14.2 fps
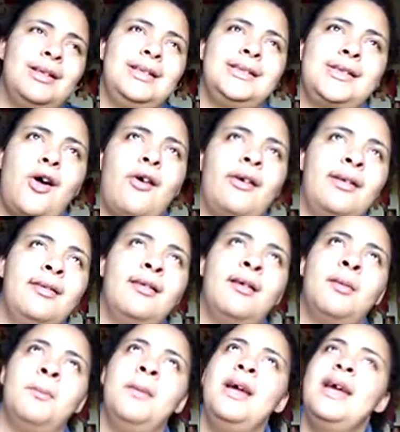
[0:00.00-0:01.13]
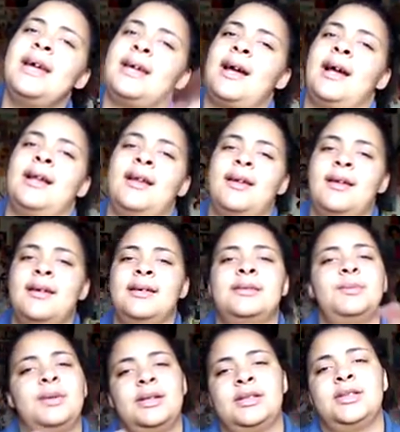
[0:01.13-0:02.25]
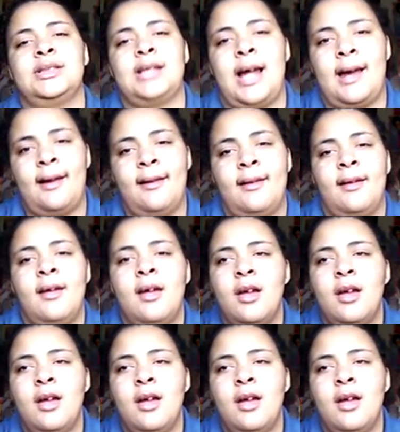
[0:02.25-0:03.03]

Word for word: really stalking them kind of is but it's not